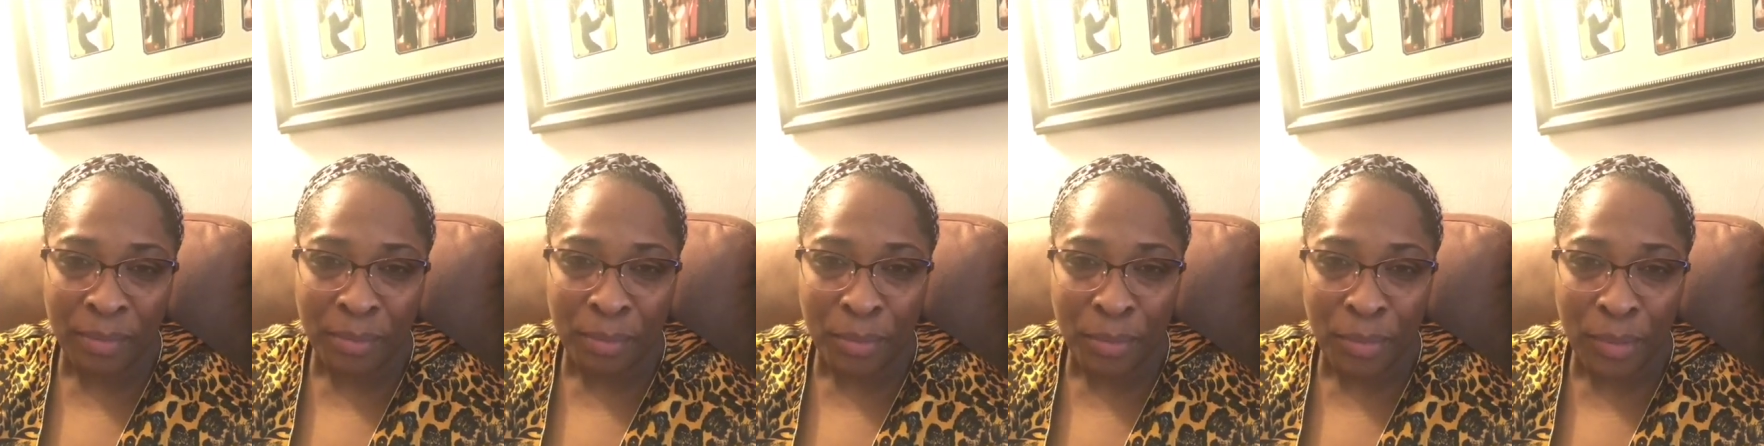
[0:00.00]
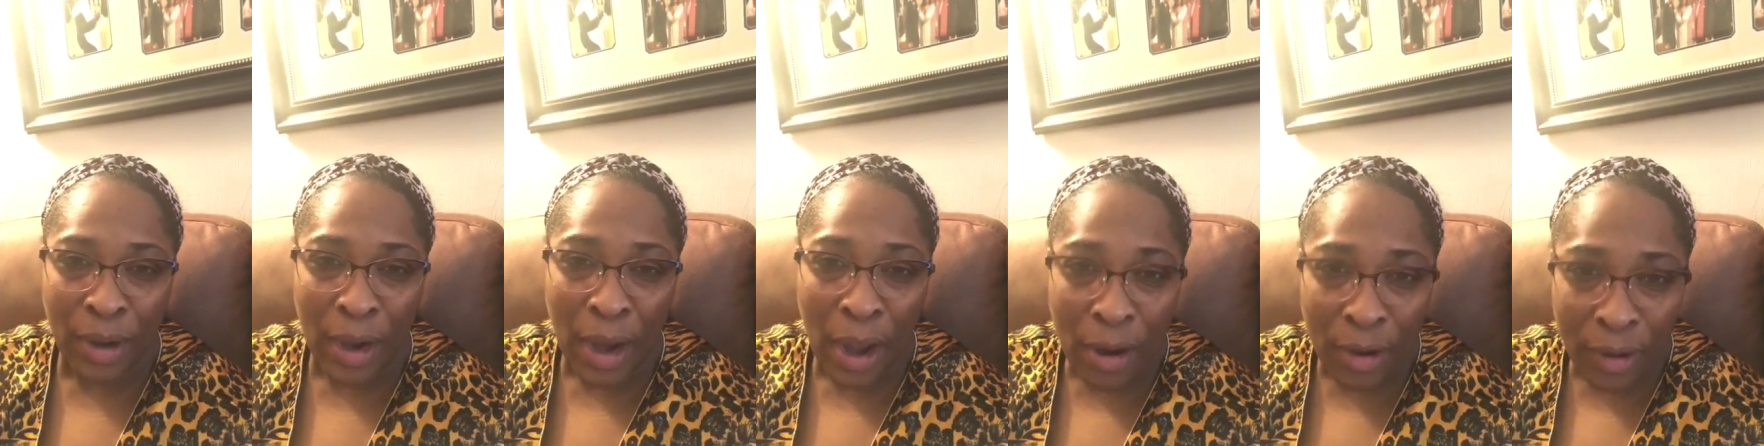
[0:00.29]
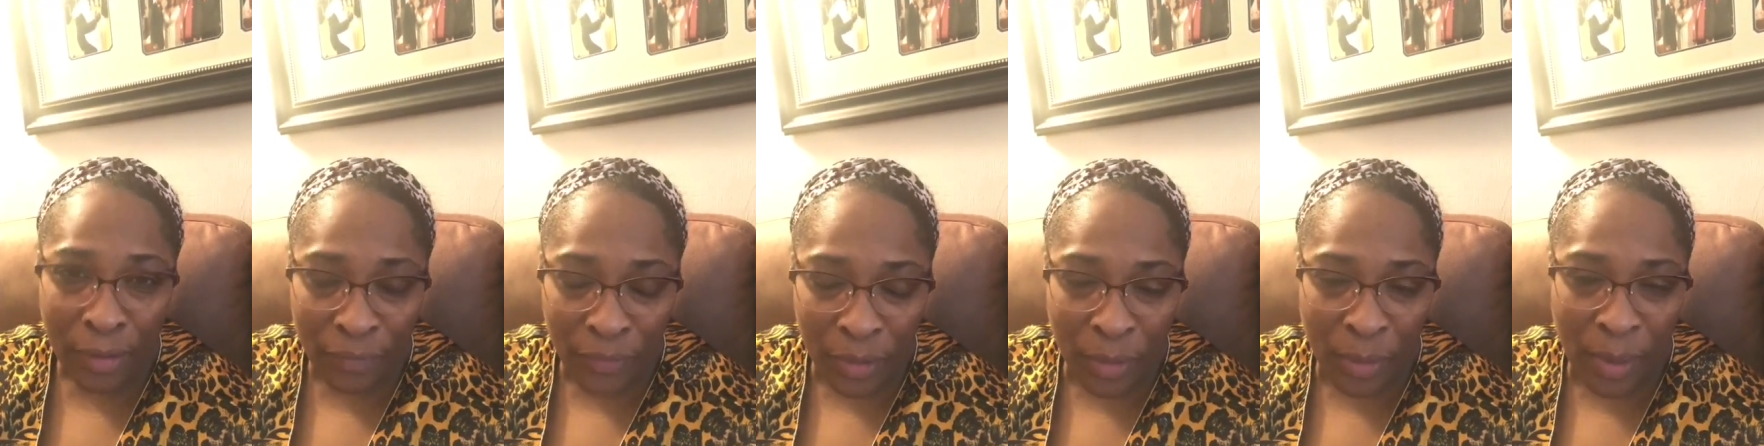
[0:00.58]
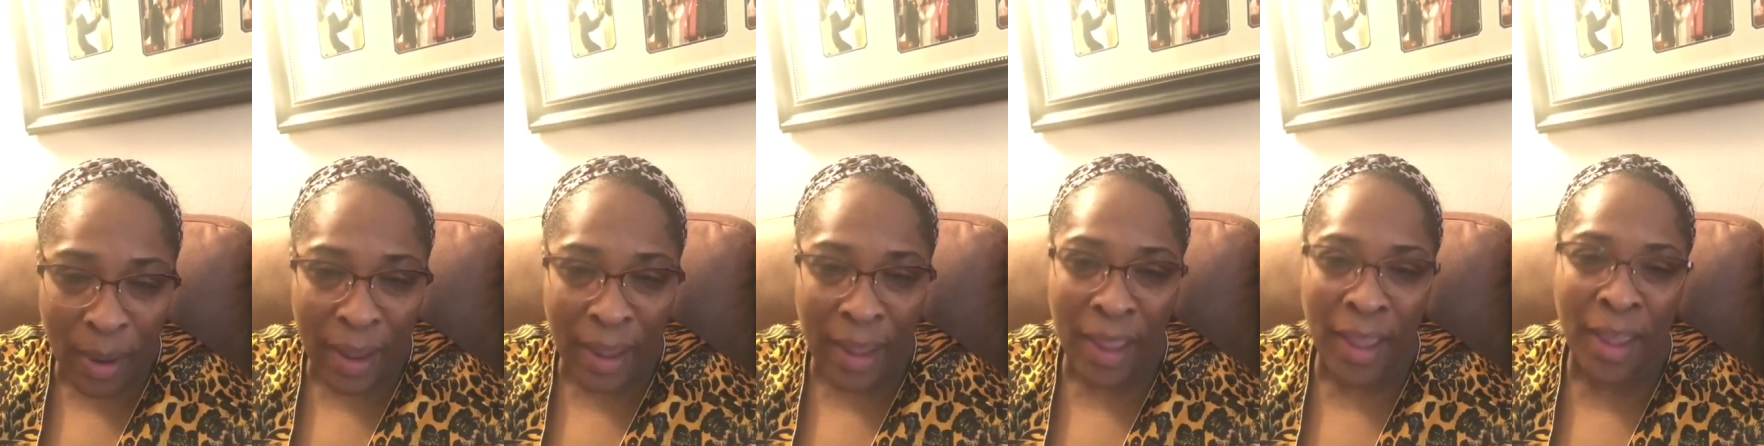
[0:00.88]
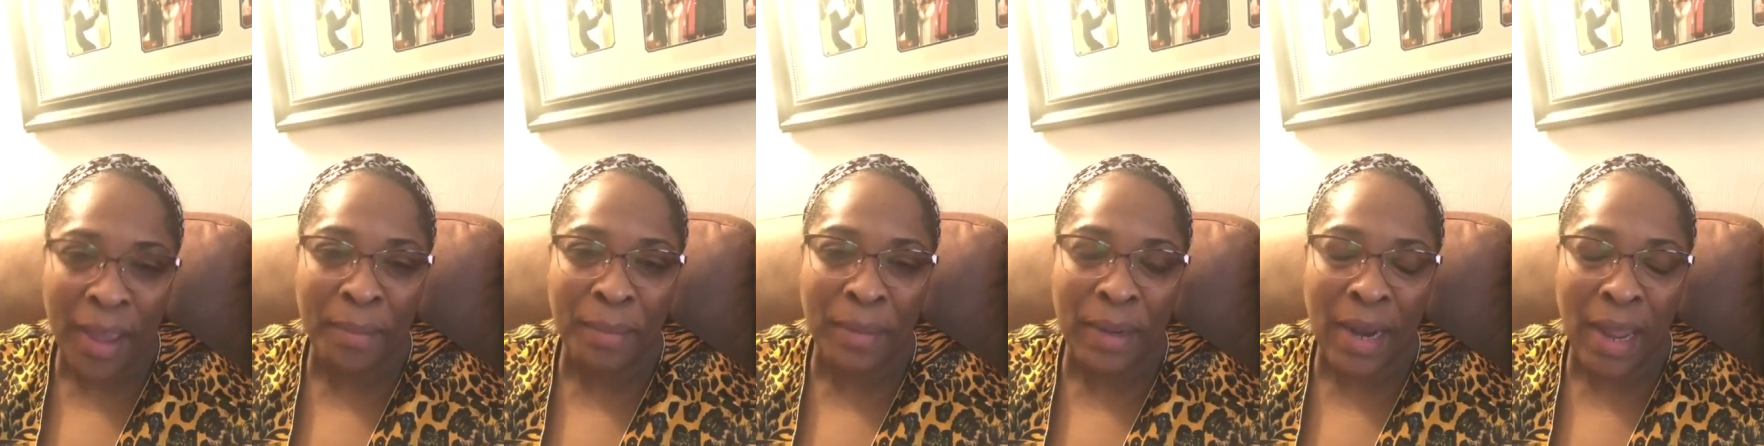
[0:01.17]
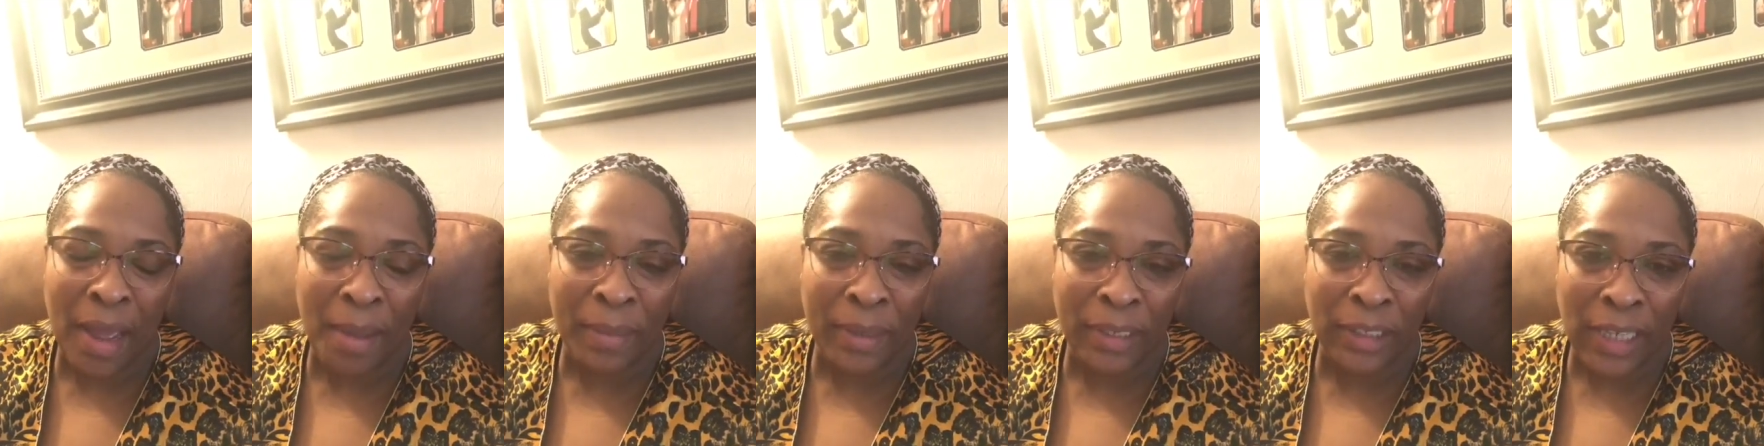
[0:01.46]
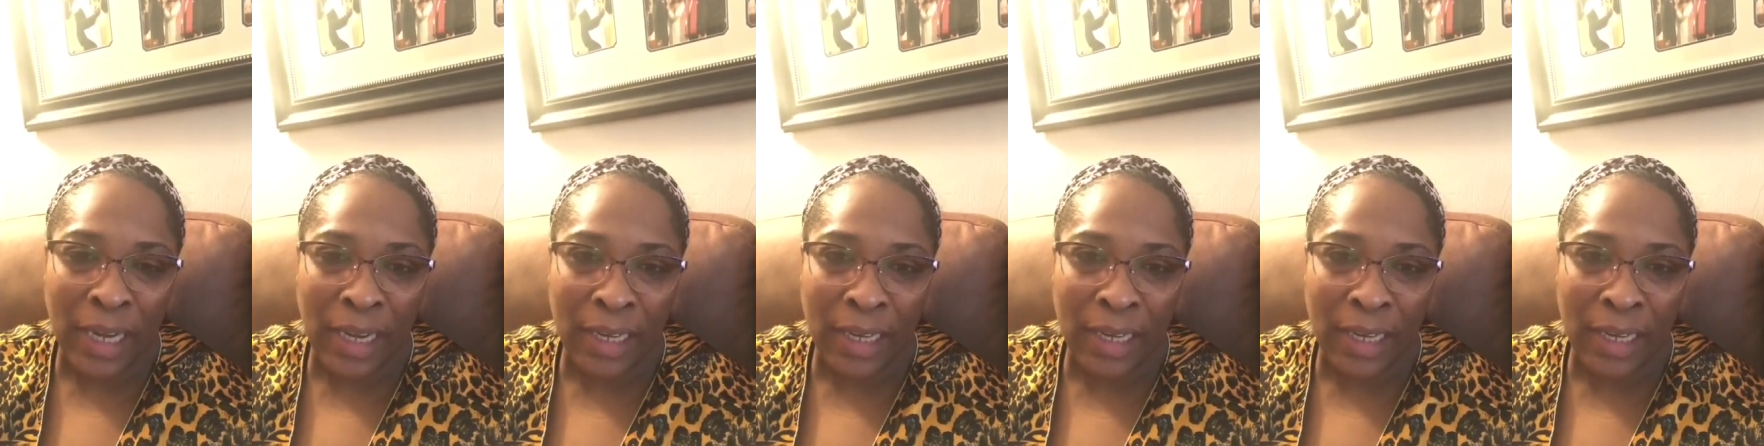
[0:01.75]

proud of you I am and how much I